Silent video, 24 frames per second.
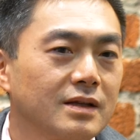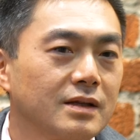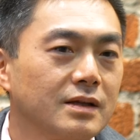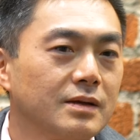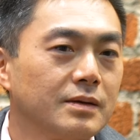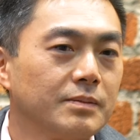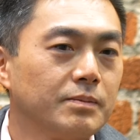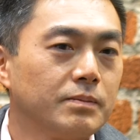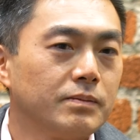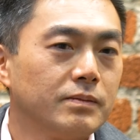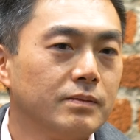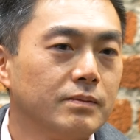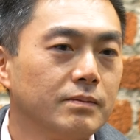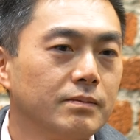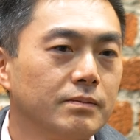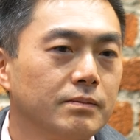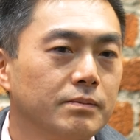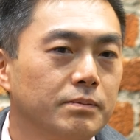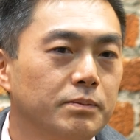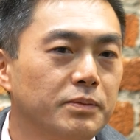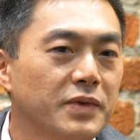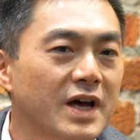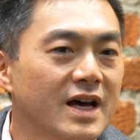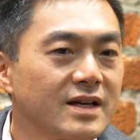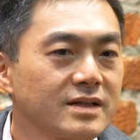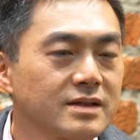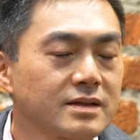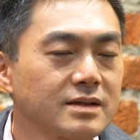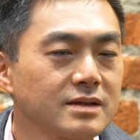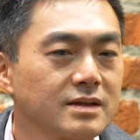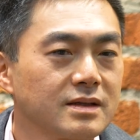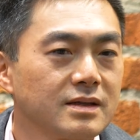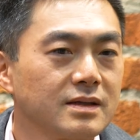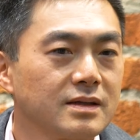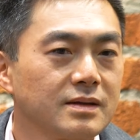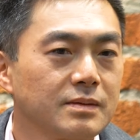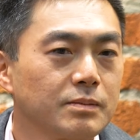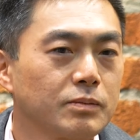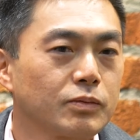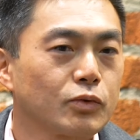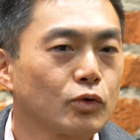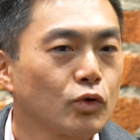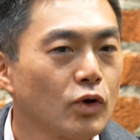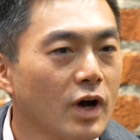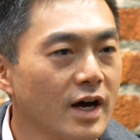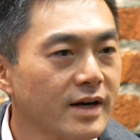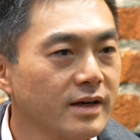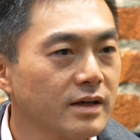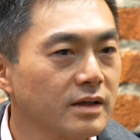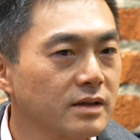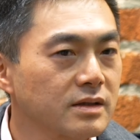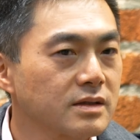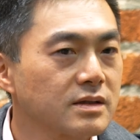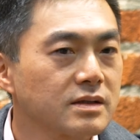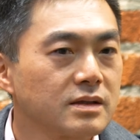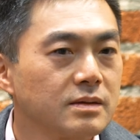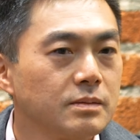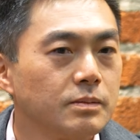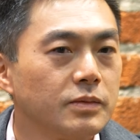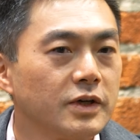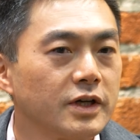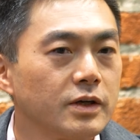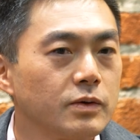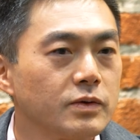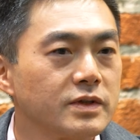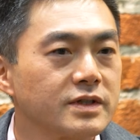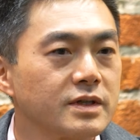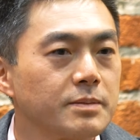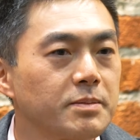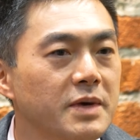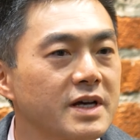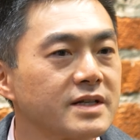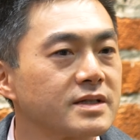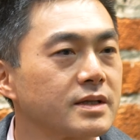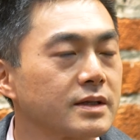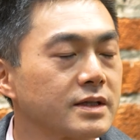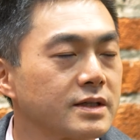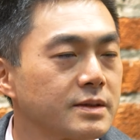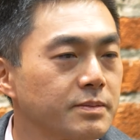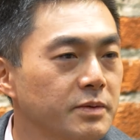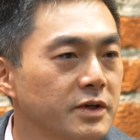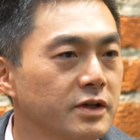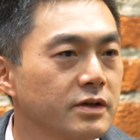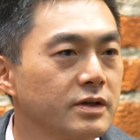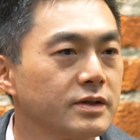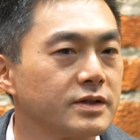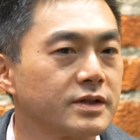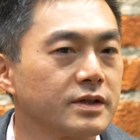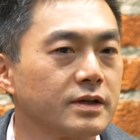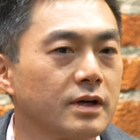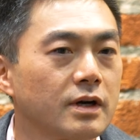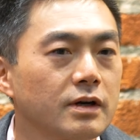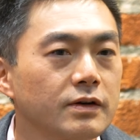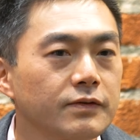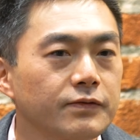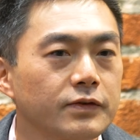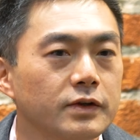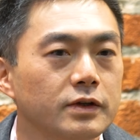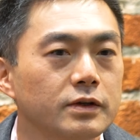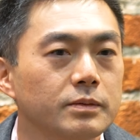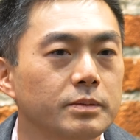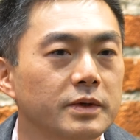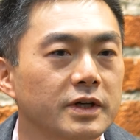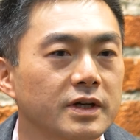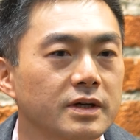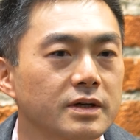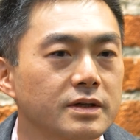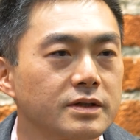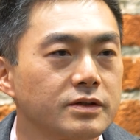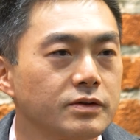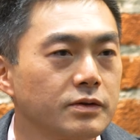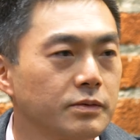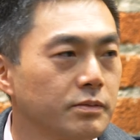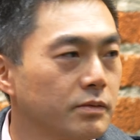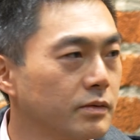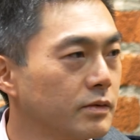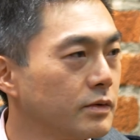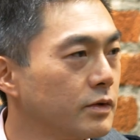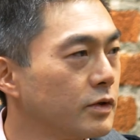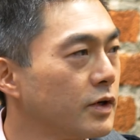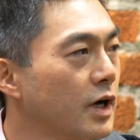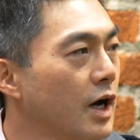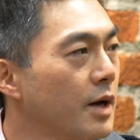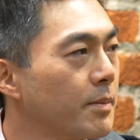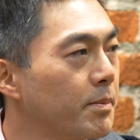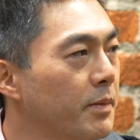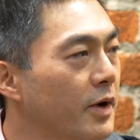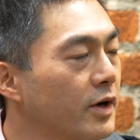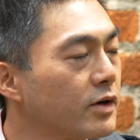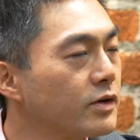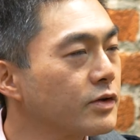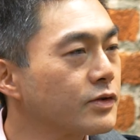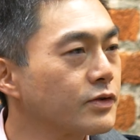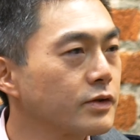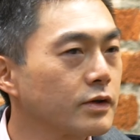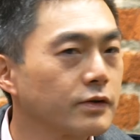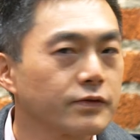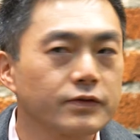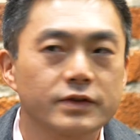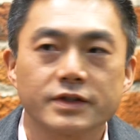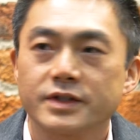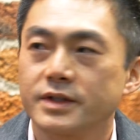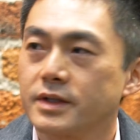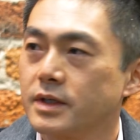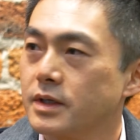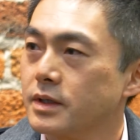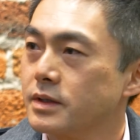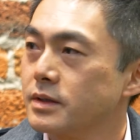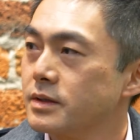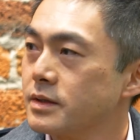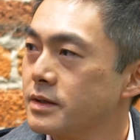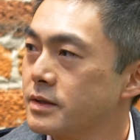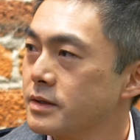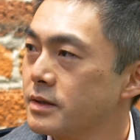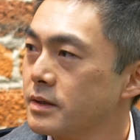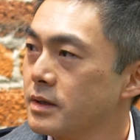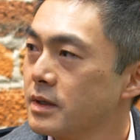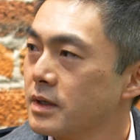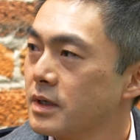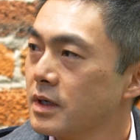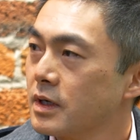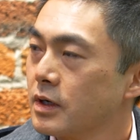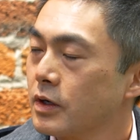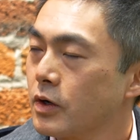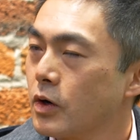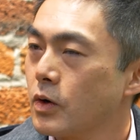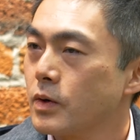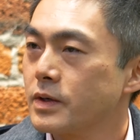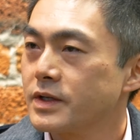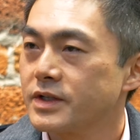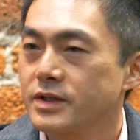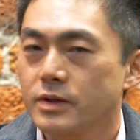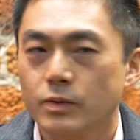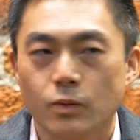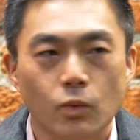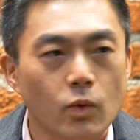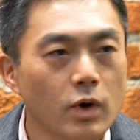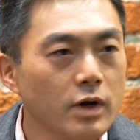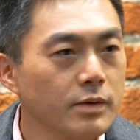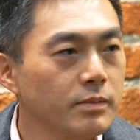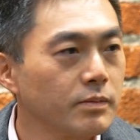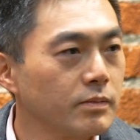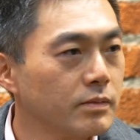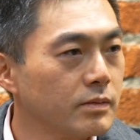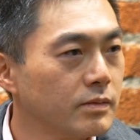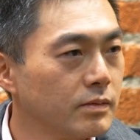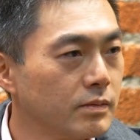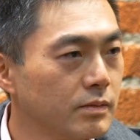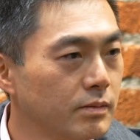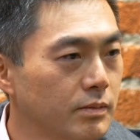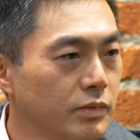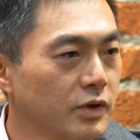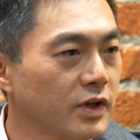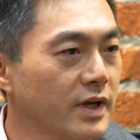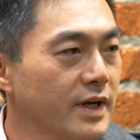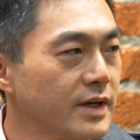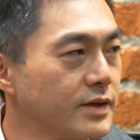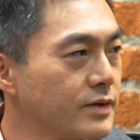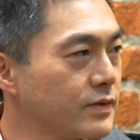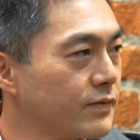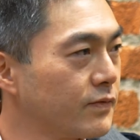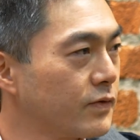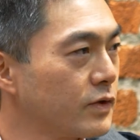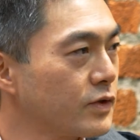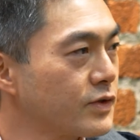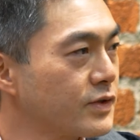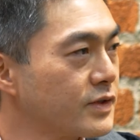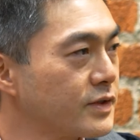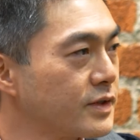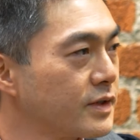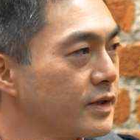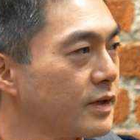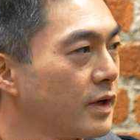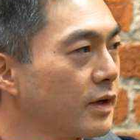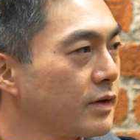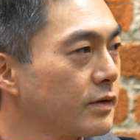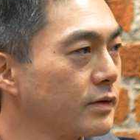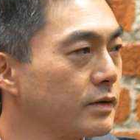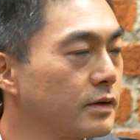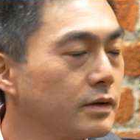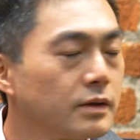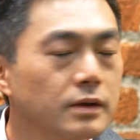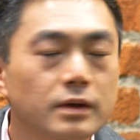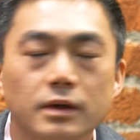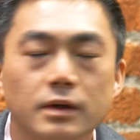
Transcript: the best product, but it was the best experience in our view because you, you got better service than going to one place versus another.